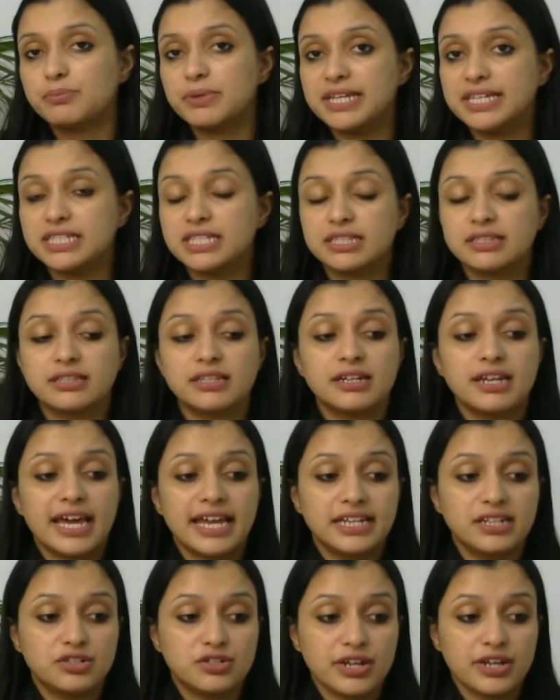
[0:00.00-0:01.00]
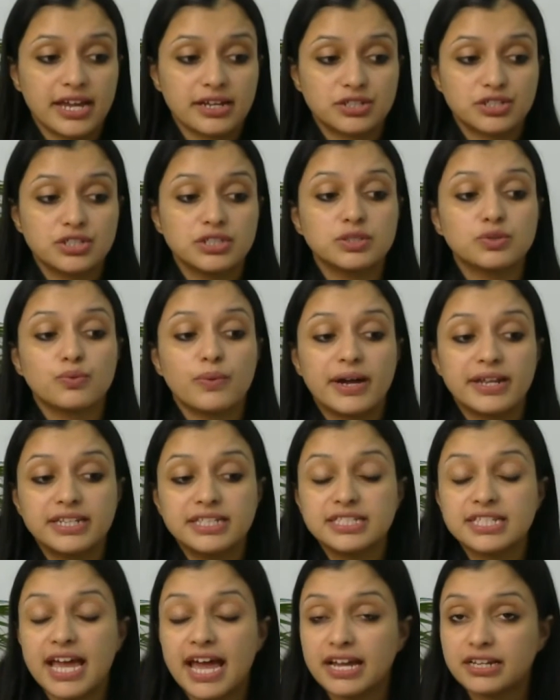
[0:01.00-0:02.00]
place in the light reactions. One
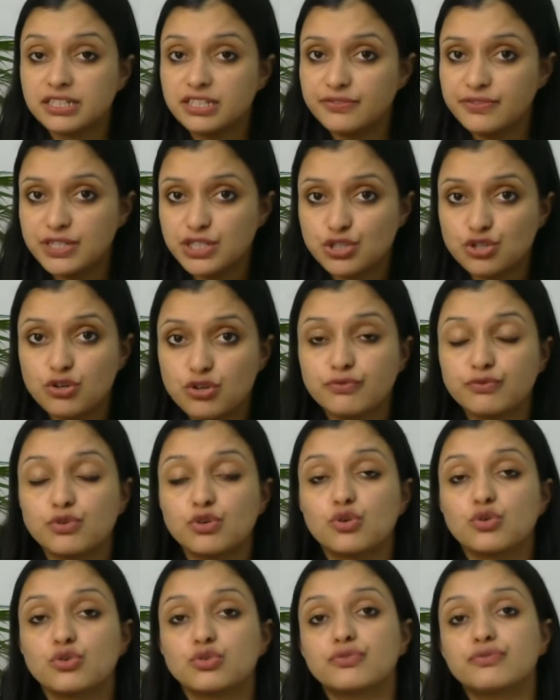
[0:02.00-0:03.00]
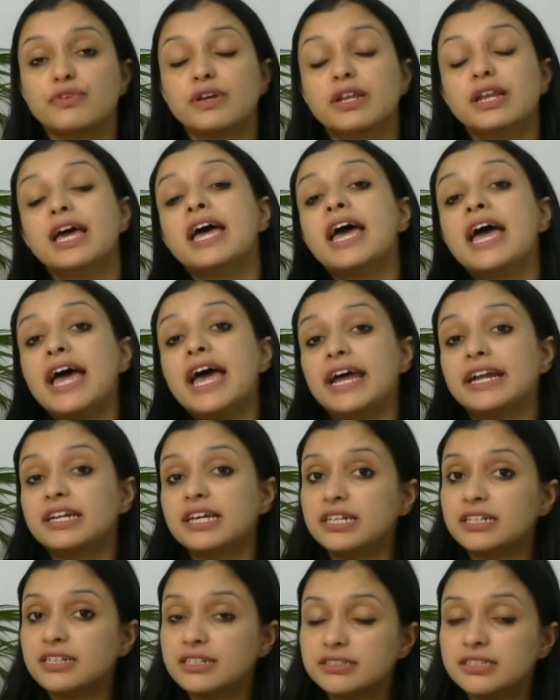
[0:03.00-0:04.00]
is activation of chlorophyll and
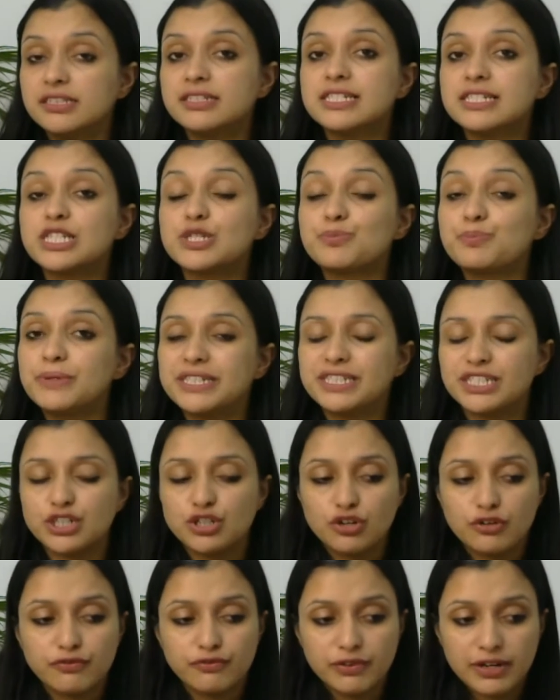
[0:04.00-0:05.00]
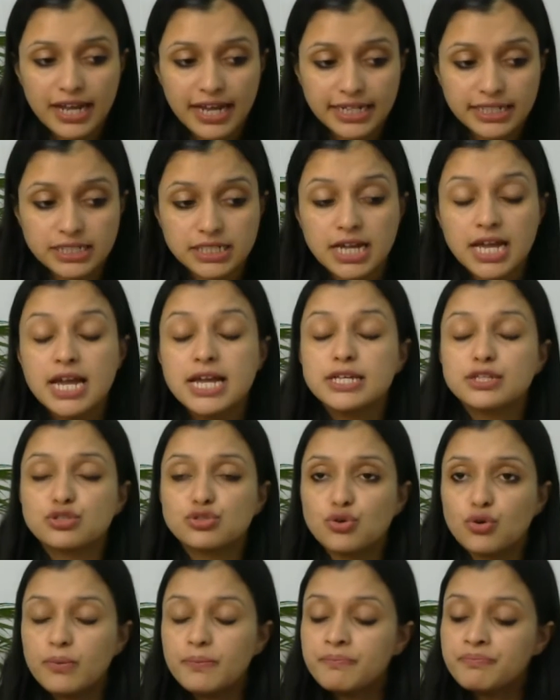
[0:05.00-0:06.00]
another is splitting of light.
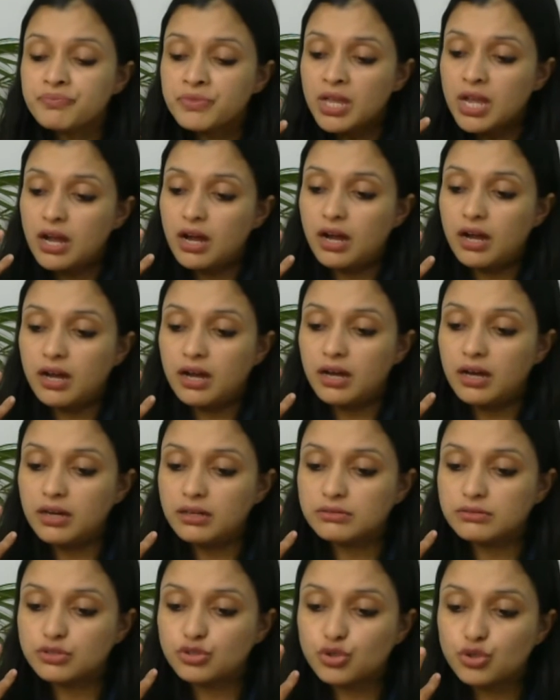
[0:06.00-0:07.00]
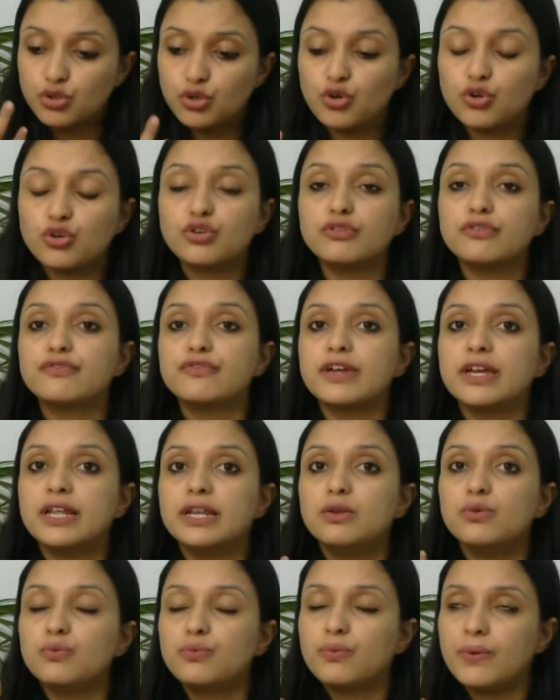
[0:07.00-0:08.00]
So
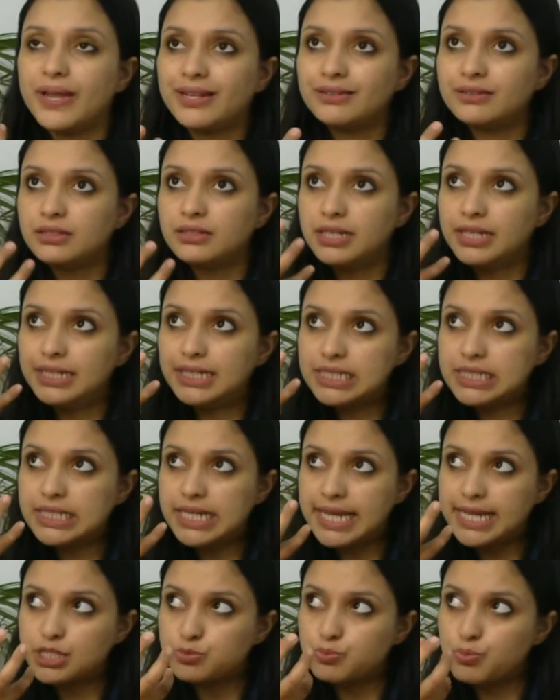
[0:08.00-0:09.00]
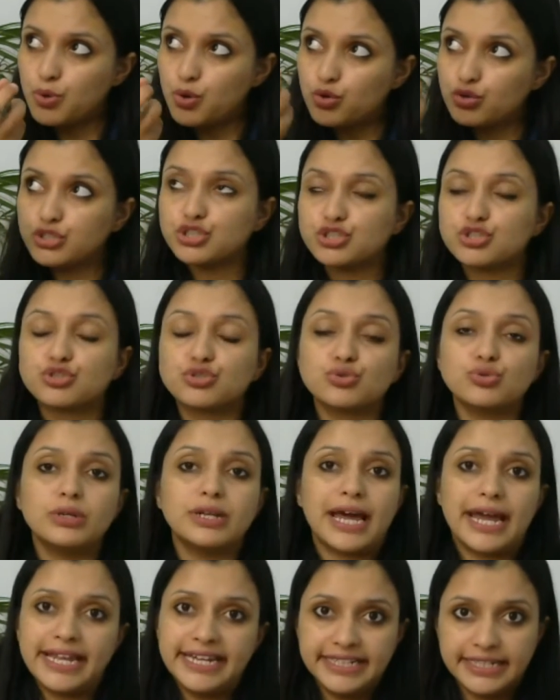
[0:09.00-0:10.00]
chlorophyll, when it is exposed to
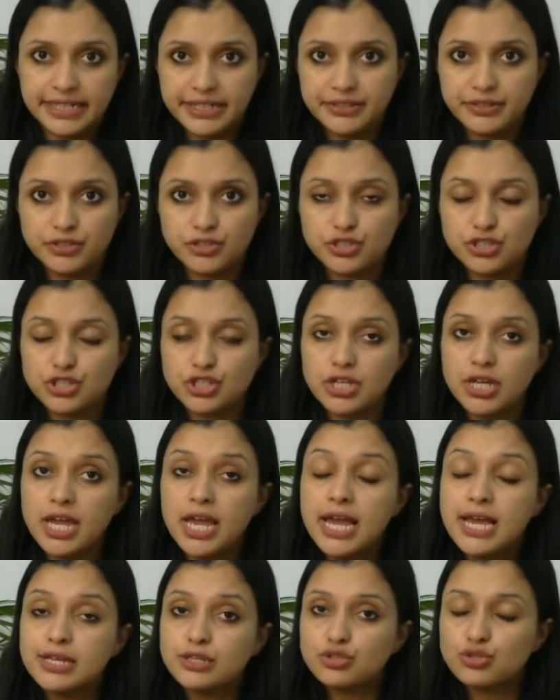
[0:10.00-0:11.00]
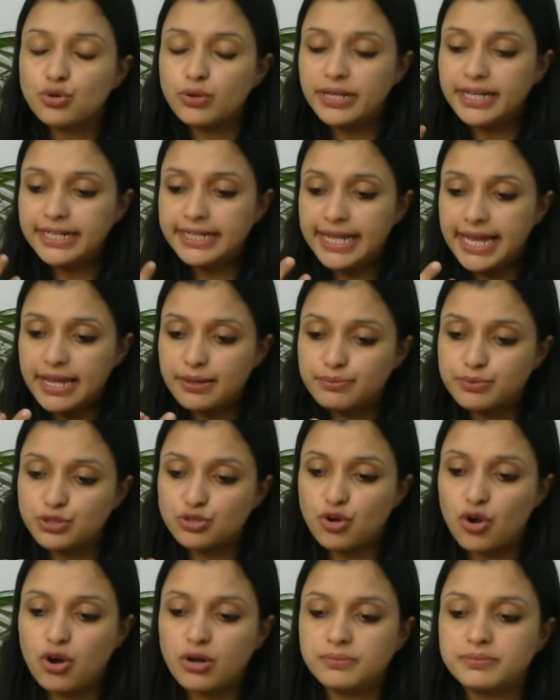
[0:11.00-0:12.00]
light energy, so it
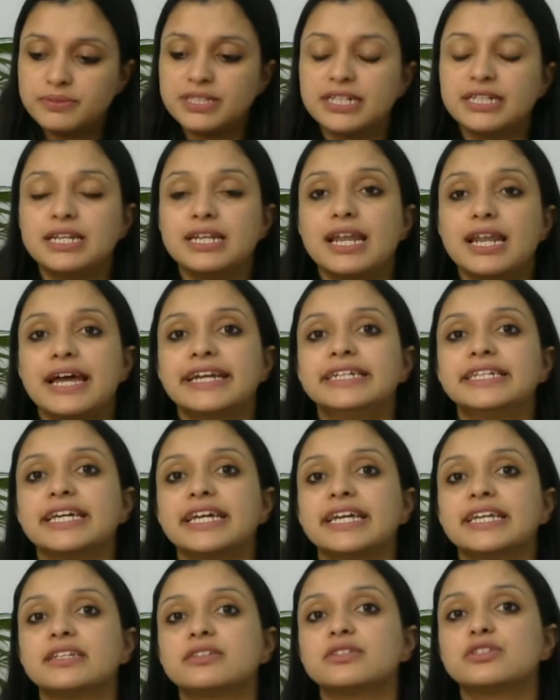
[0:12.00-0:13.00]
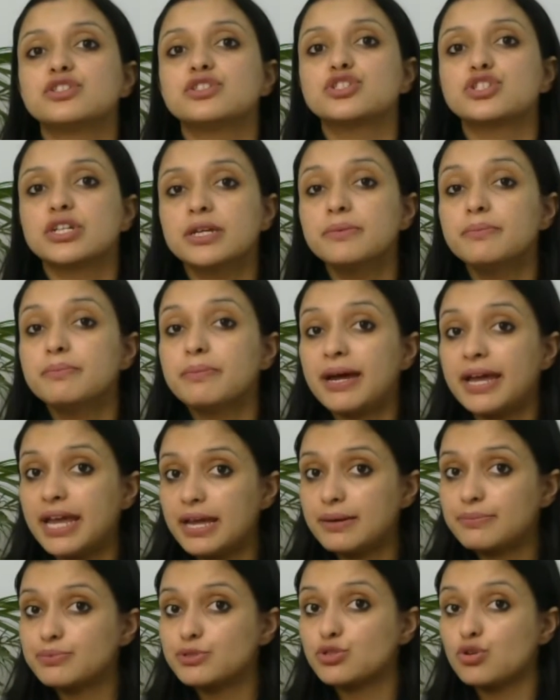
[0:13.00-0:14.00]
absorbs that light energy by
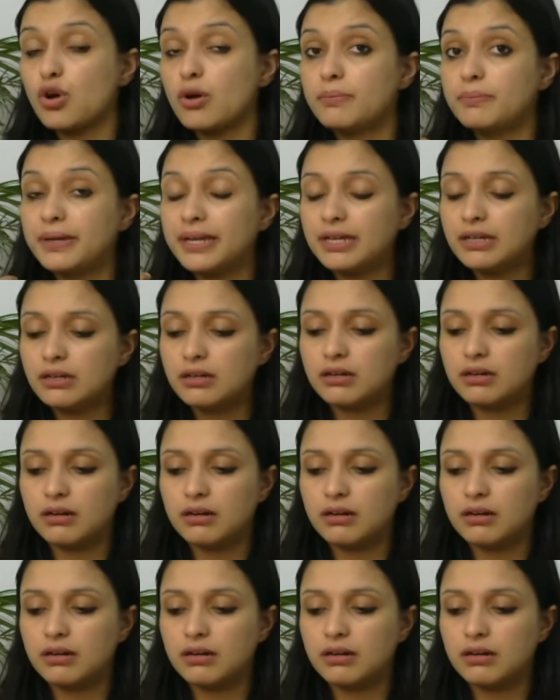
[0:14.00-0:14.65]
absorbing